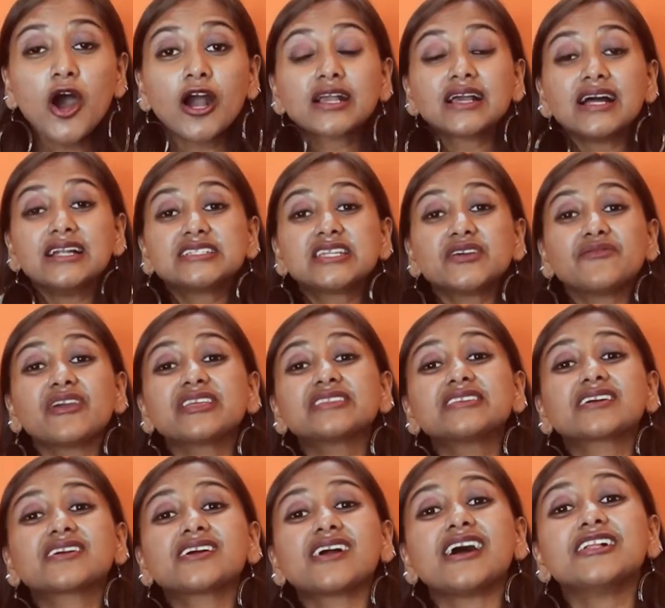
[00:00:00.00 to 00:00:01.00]
cultivate
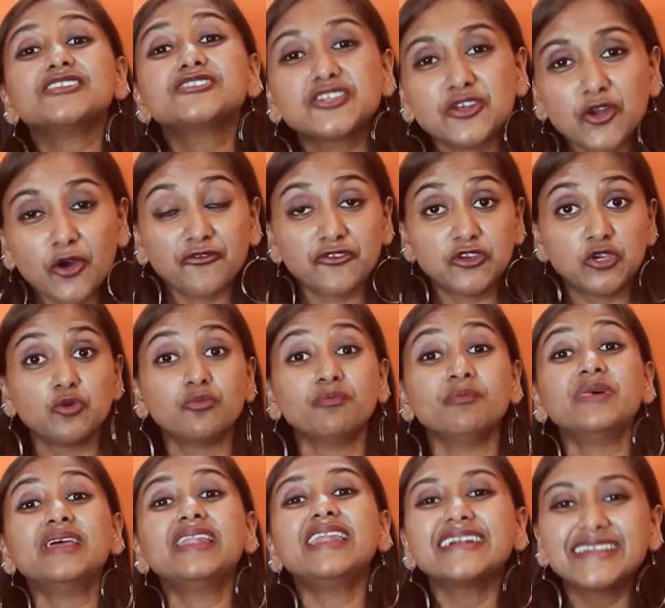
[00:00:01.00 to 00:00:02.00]
the culture of
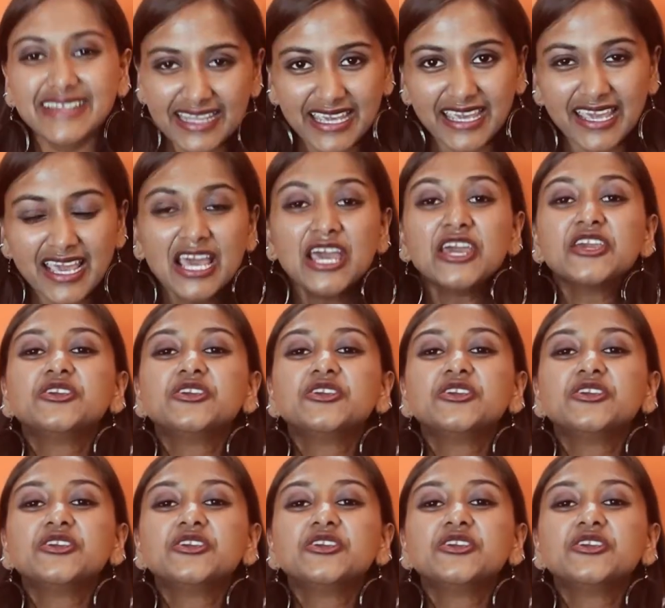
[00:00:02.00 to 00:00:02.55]
humility,